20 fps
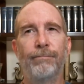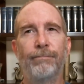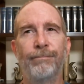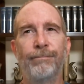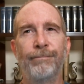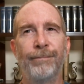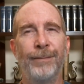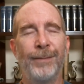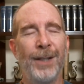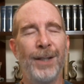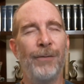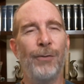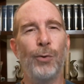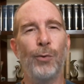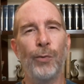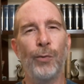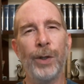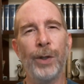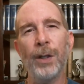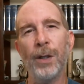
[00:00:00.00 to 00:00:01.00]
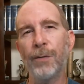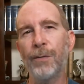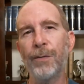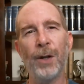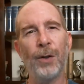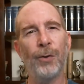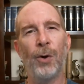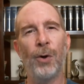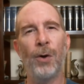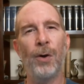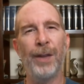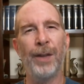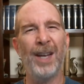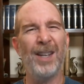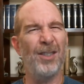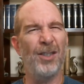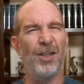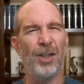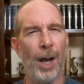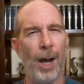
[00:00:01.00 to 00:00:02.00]
never really felt all
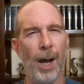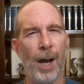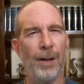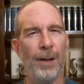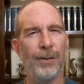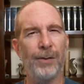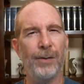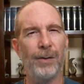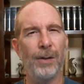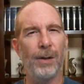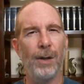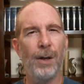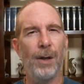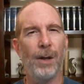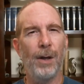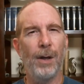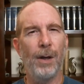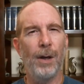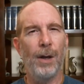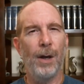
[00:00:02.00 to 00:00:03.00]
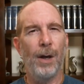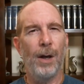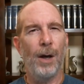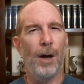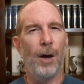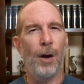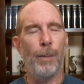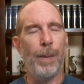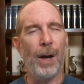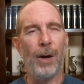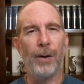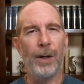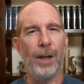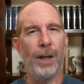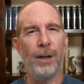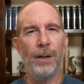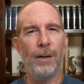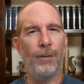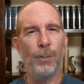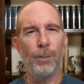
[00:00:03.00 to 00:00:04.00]
that jazzed about
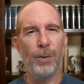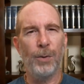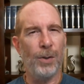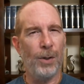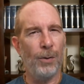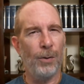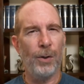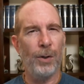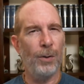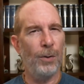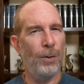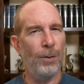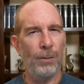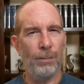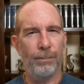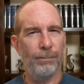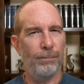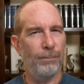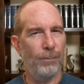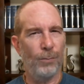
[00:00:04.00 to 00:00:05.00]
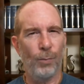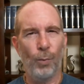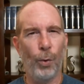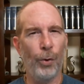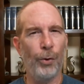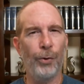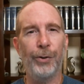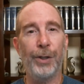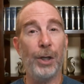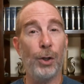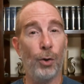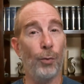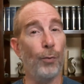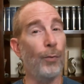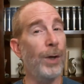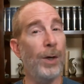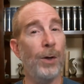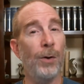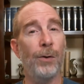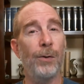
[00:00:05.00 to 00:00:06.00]
any of the material worldly
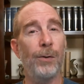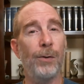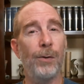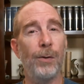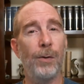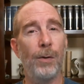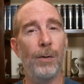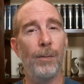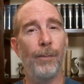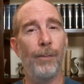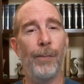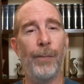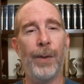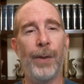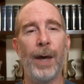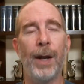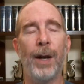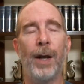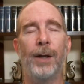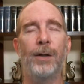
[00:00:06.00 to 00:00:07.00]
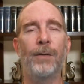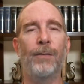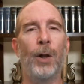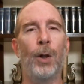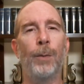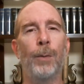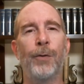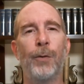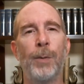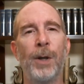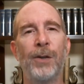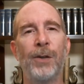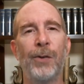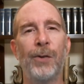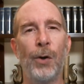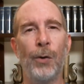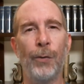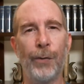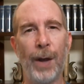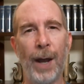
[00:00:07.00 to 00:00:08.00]
careers that I developed for
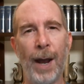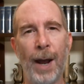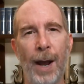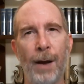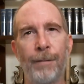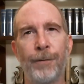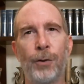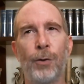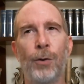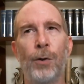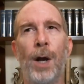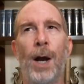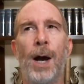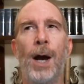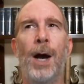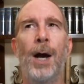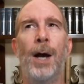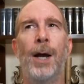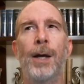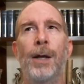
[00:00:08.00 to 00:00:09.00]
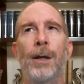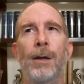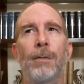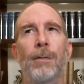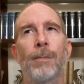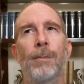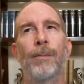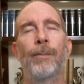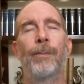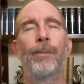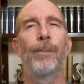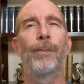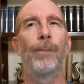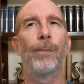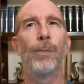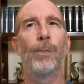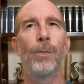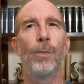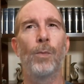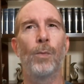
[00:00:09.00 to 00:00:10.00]
myself after I
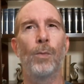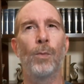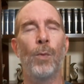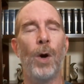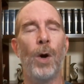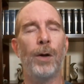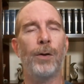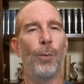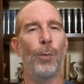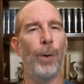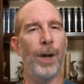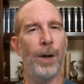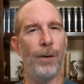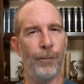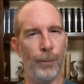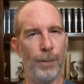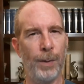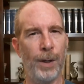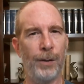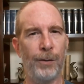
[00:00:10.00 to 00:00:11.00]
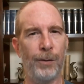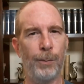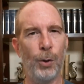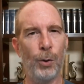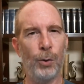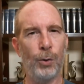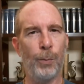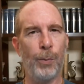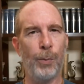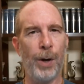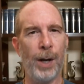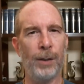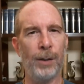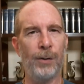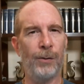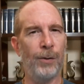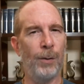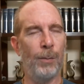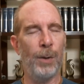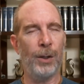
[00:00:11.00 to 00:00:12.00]
walked away from my spiritual
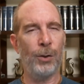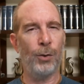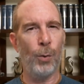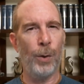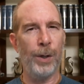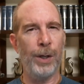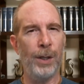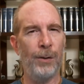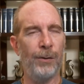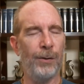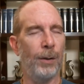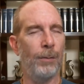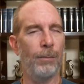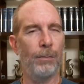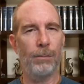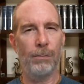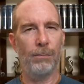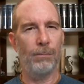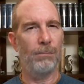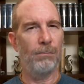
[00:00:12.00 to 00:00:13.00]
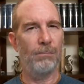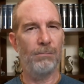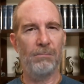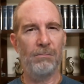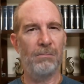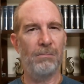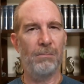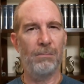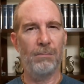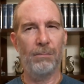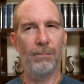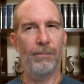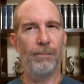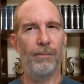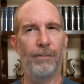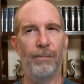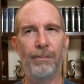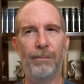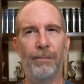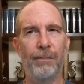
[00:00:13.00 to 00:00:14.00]
practice in my 20s. I,
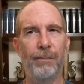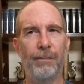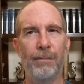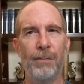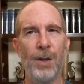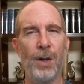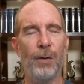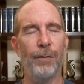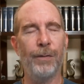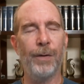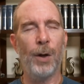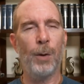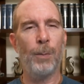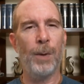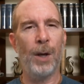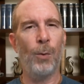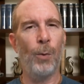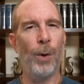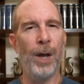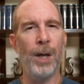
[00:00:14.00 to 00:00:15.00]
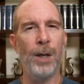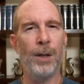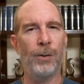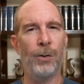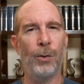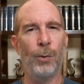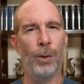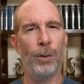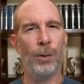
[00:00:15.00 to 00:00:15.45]
you know, found my way into a